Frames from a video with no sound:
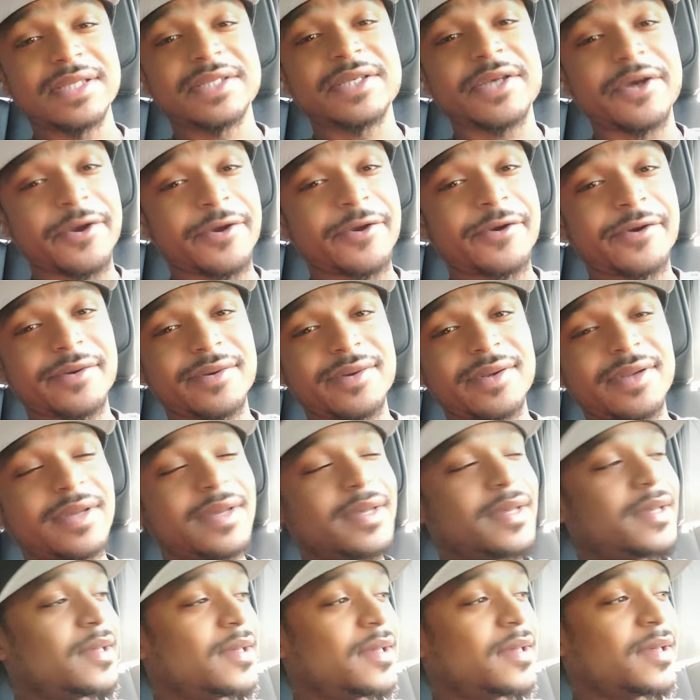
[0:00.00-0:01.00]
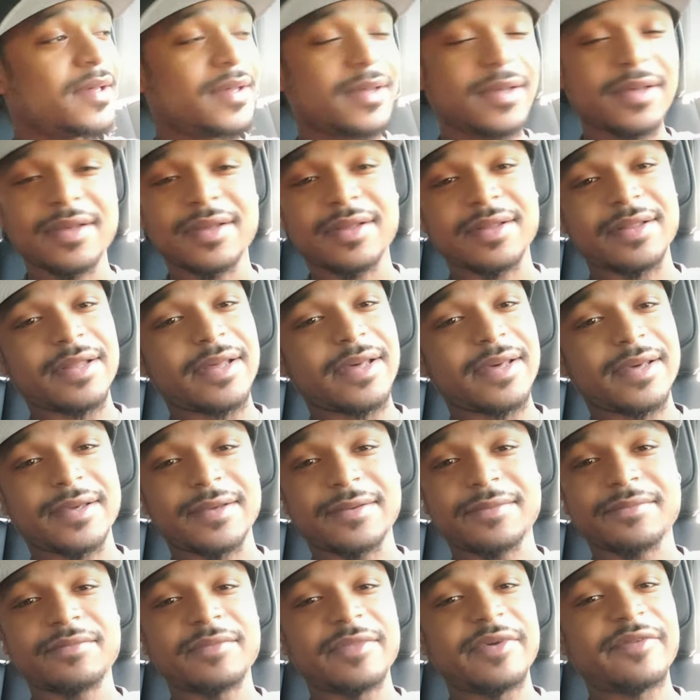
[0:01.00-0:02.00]
he's hurt, like,
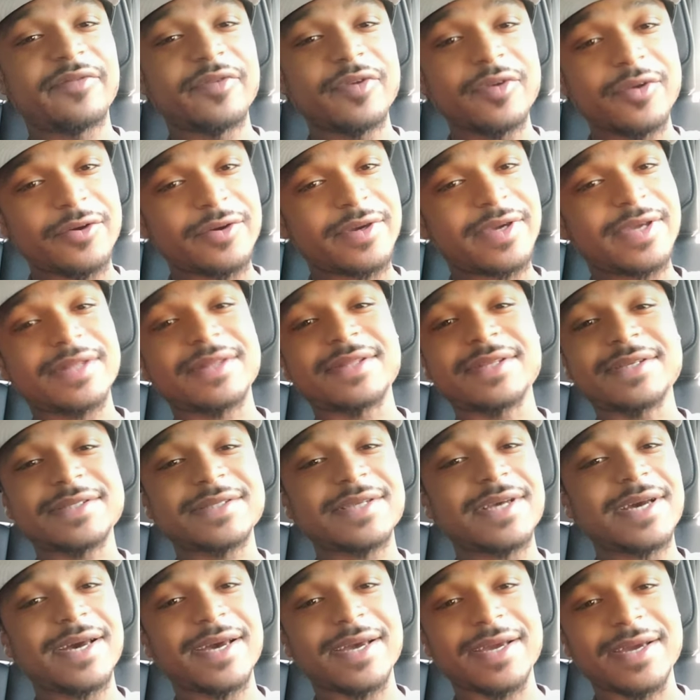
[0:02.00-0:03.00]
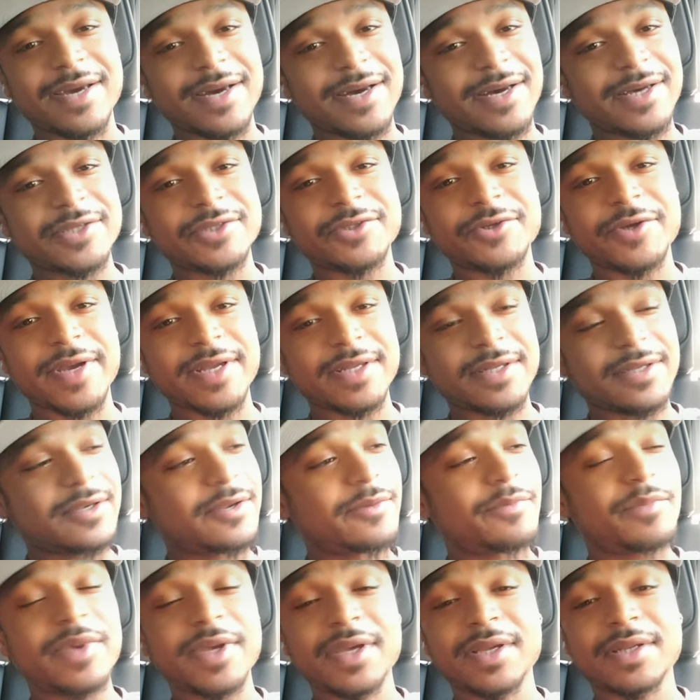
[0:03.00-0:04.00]
if you don't get this guy a contract and a
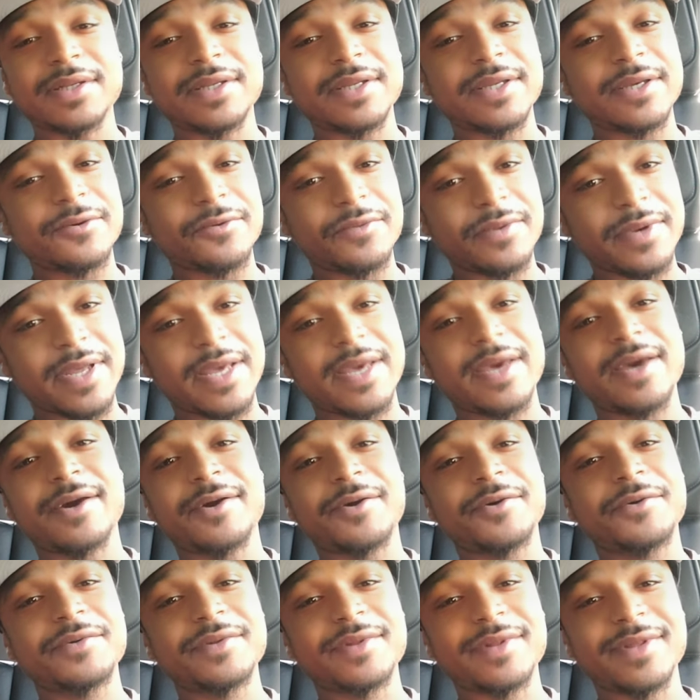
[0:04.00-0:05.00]
big deal now,